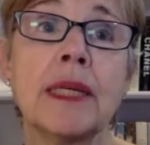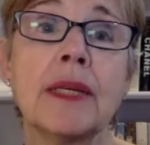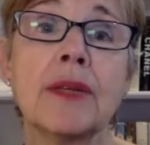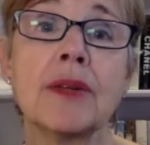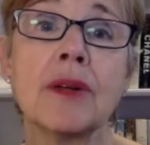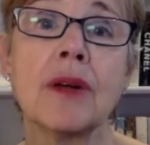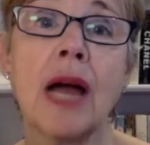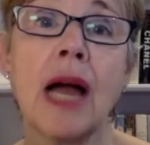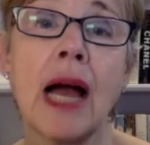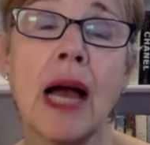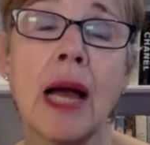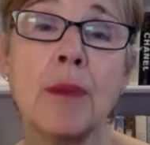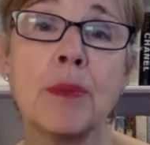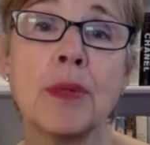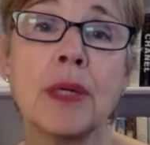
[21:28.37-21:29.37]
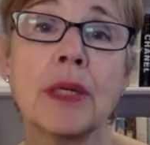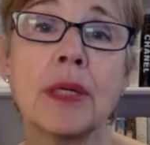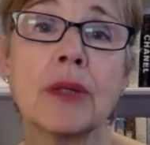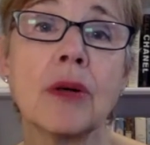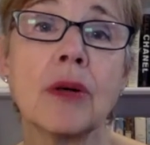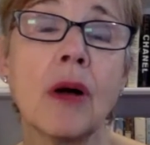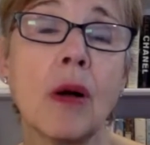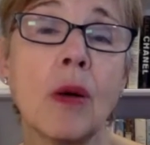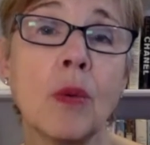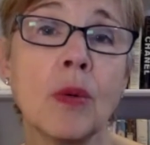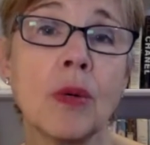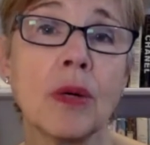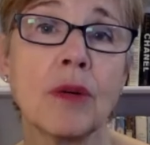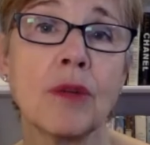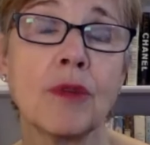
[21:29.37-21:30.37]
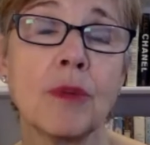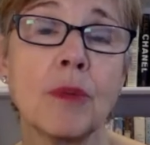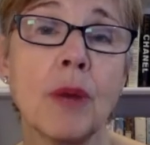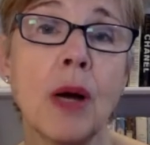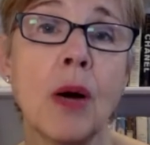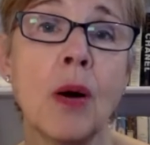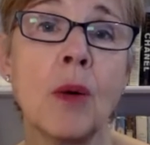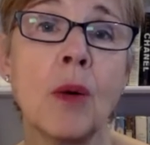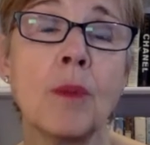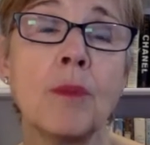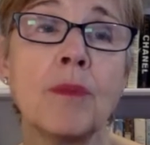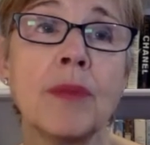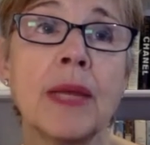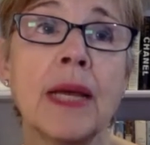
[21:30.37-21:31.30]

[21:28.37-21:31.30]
either hybrid or all work from home